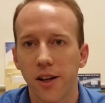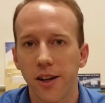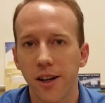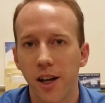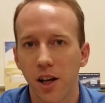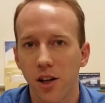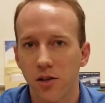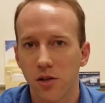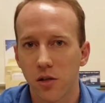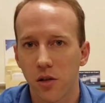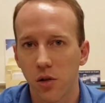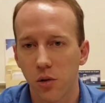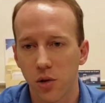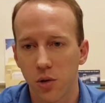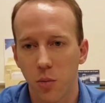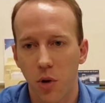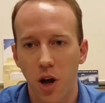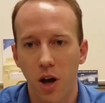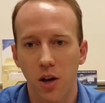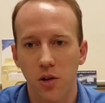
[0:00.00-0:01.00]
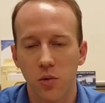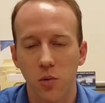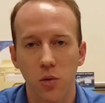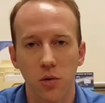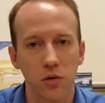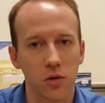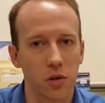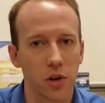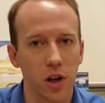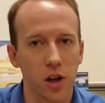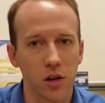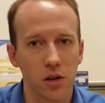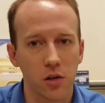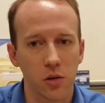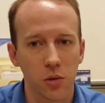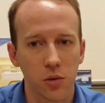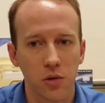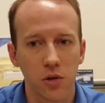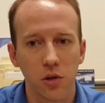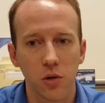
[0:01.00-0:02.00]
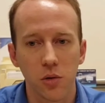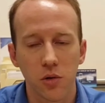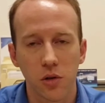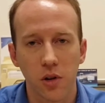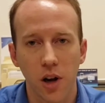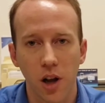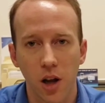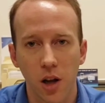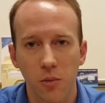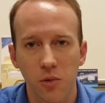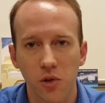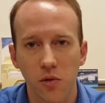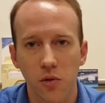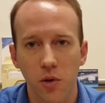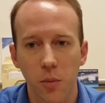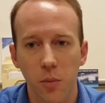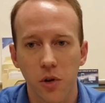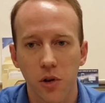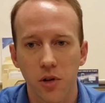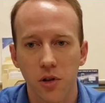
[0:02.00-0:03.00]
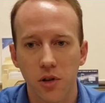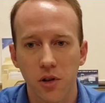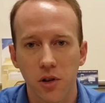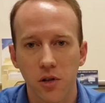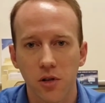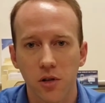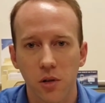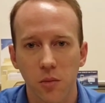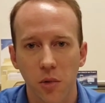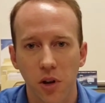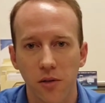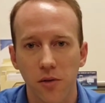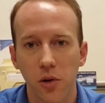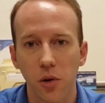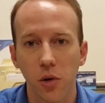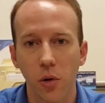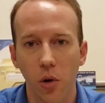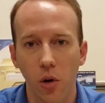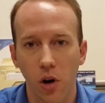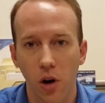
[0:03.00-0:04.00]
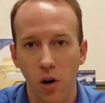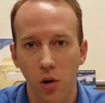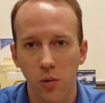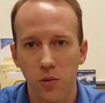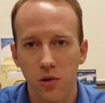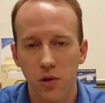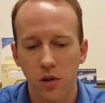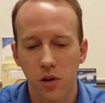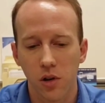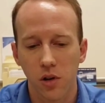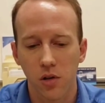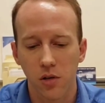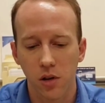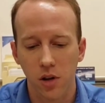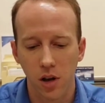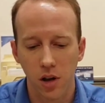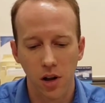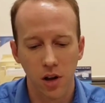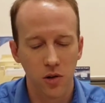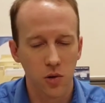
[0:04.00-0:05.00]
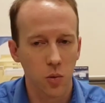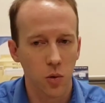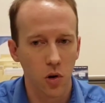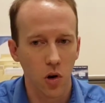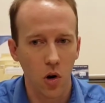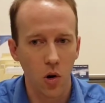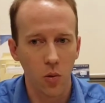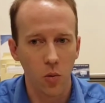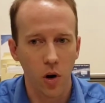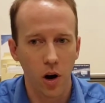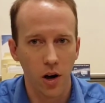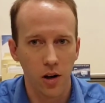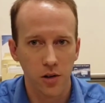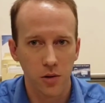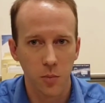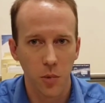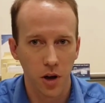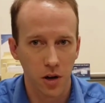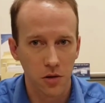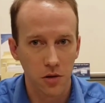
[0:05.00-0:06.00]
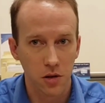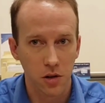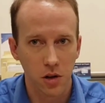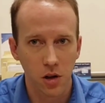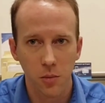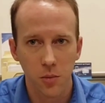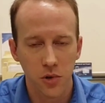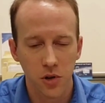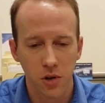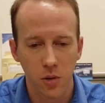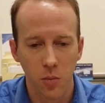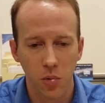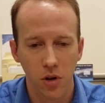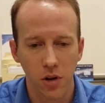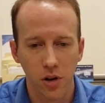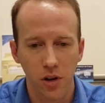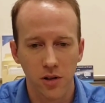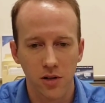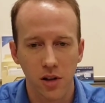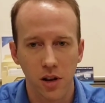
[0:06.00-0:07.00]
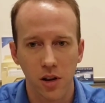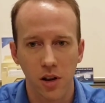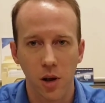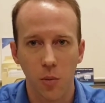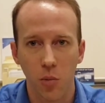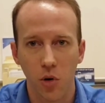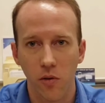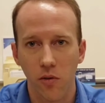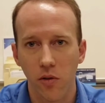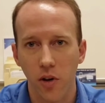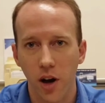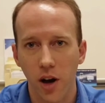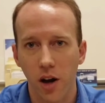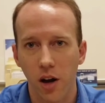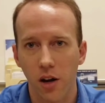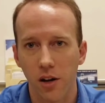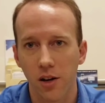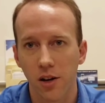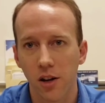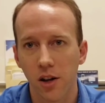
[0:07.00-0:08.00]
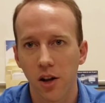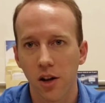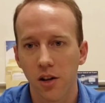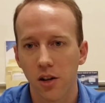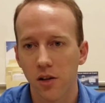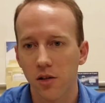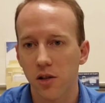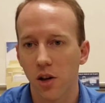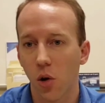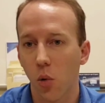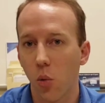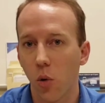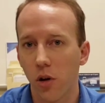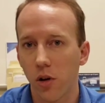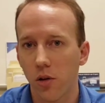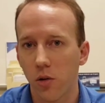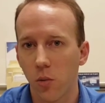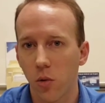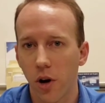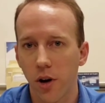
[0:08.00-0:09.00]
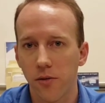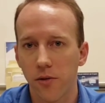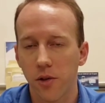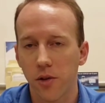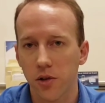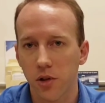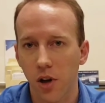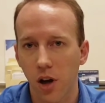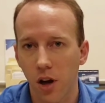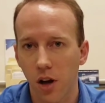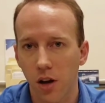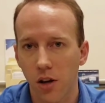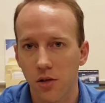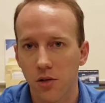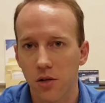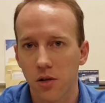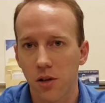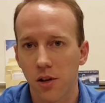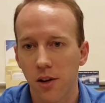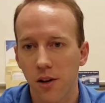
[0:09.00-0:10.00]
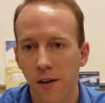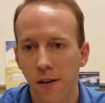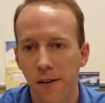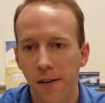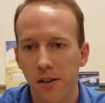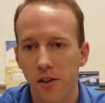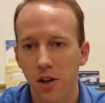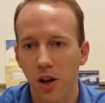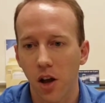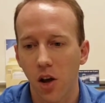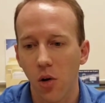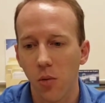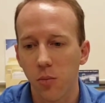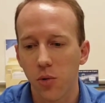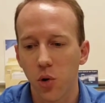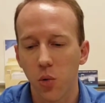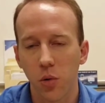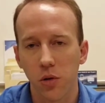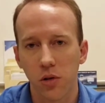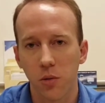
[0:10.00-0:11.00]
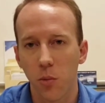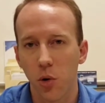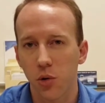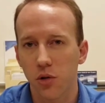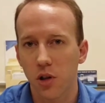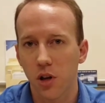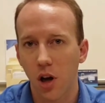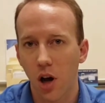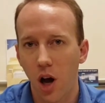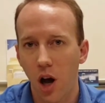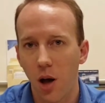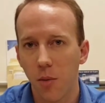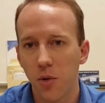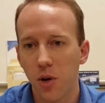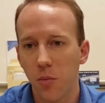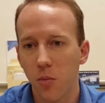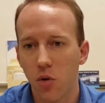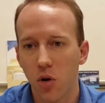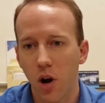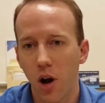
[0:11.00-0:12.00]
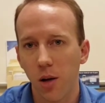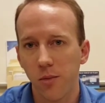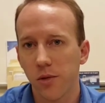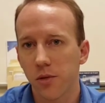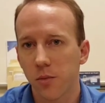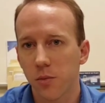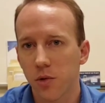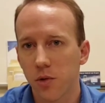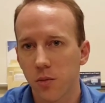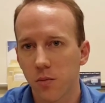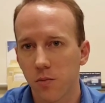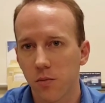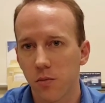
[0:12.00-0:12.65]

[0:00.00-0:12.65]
get those passwords or get those usernames from your system if you don't code securely. And that's where OWASP actually comes into play, is that they provide things like quick reference guides to help you with the most common problems